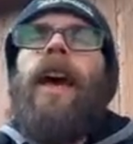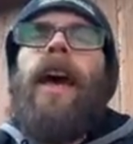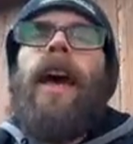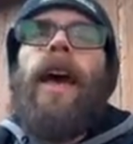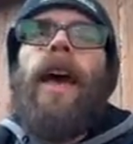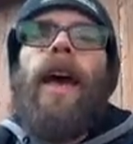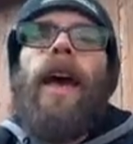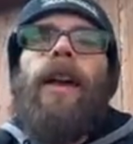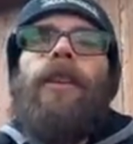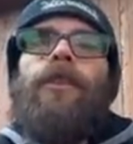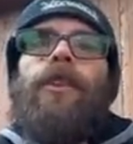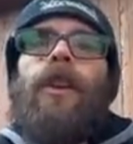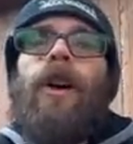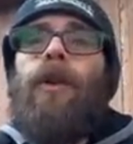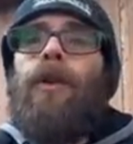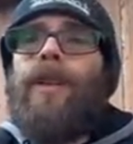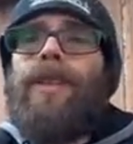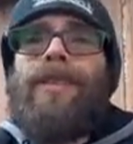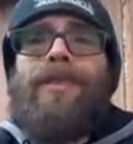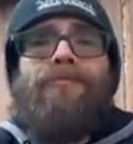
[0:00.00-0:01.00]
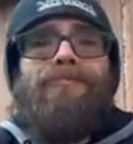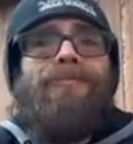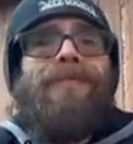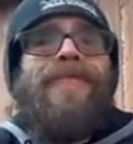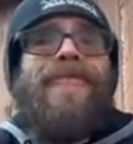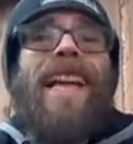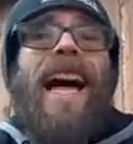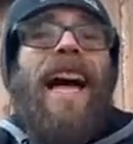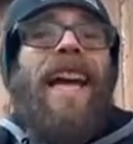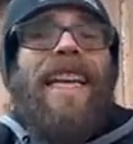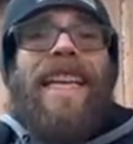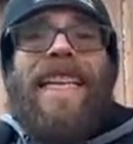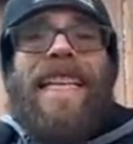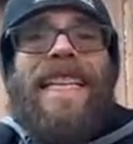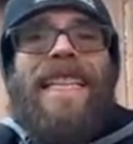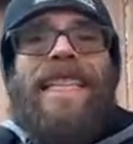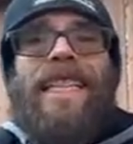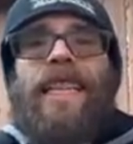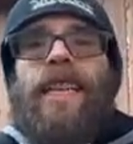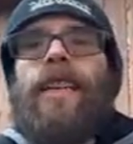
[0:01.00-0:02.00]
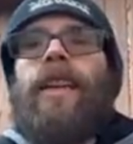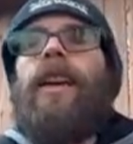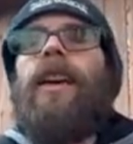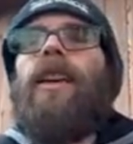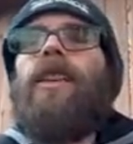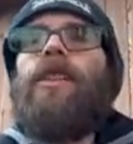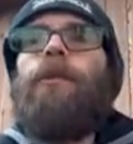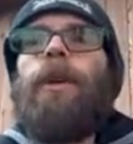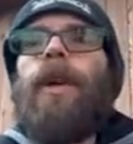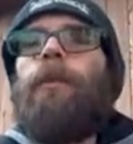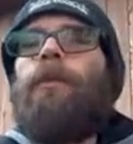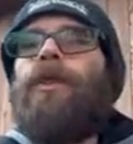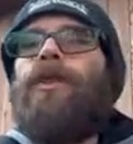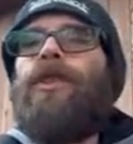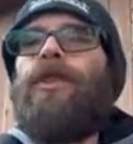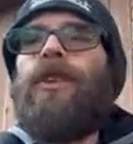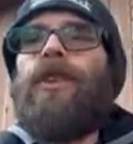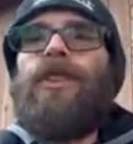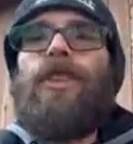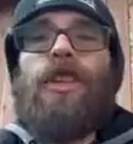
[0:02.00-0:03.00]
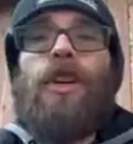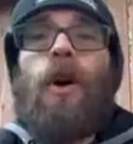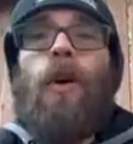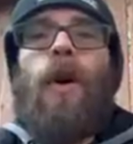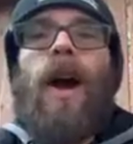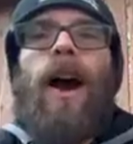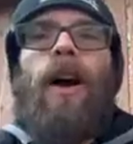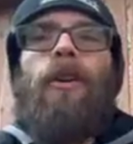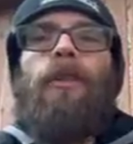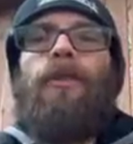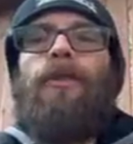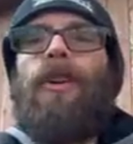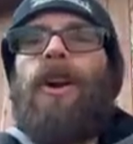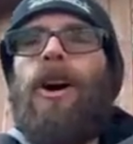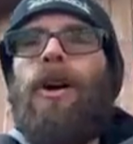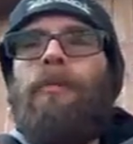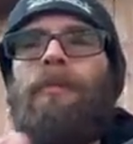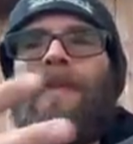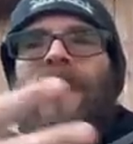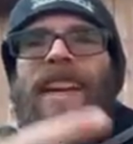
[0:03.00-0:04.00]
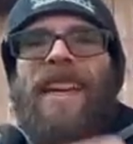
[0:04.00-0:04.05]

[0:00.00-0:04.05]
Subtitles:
and it's not easy to be able to go out from